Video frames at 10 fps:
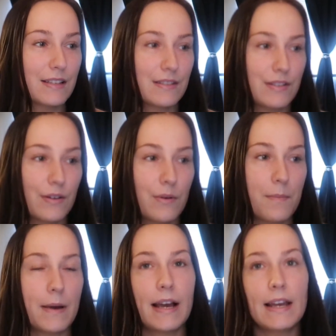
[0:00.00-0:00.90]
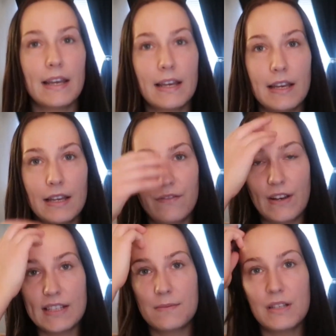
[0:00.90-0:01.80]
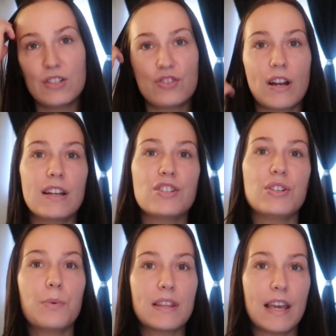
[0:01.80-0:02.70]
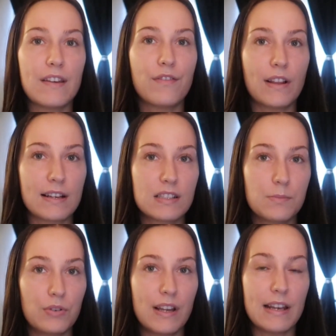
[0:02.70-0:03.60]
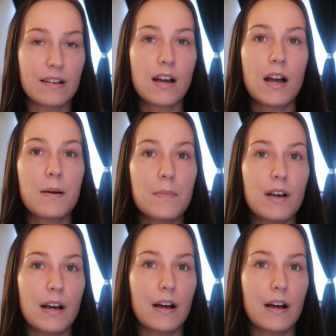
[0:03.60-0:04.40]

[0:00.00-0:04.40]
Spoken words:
So my investment strategy with a flexible income